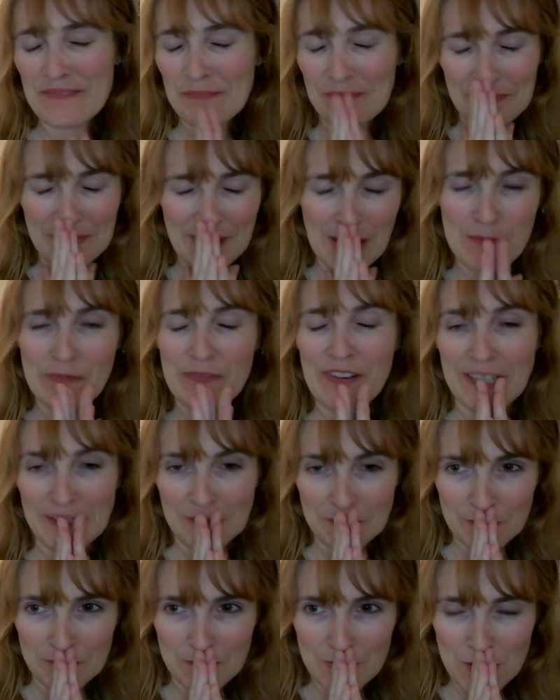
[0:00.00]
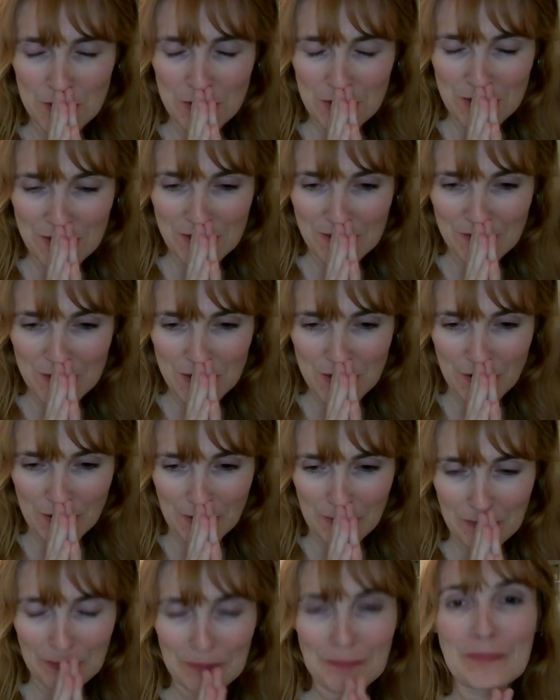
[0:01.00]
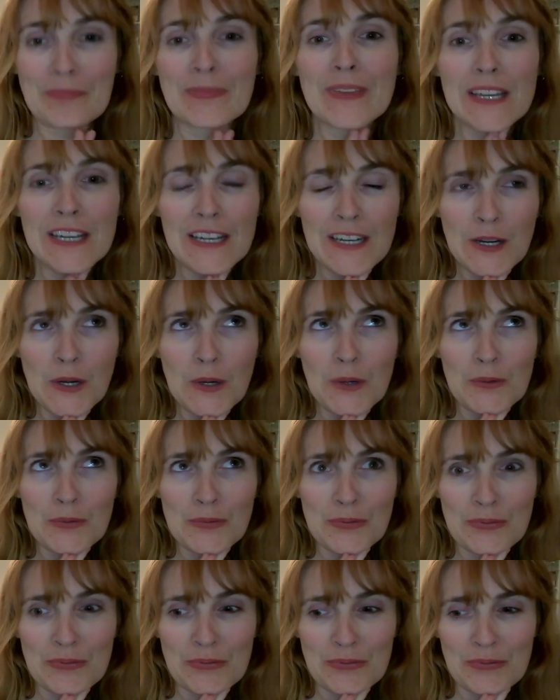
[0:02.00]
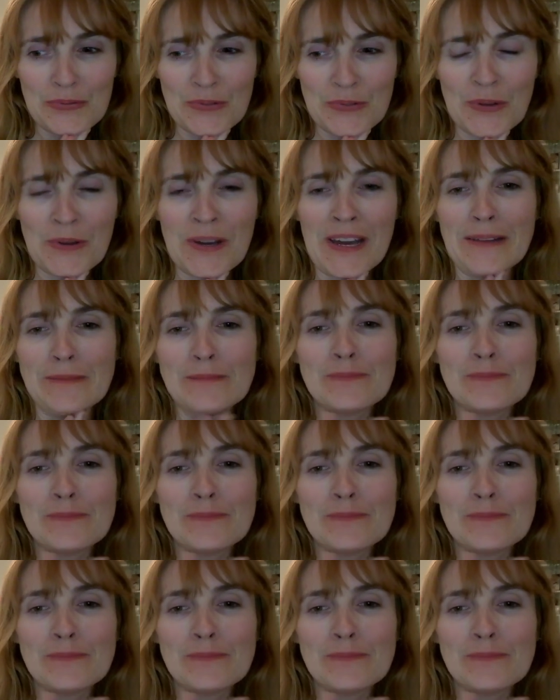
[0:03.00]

I'm fine. Shh, shut up. Okay.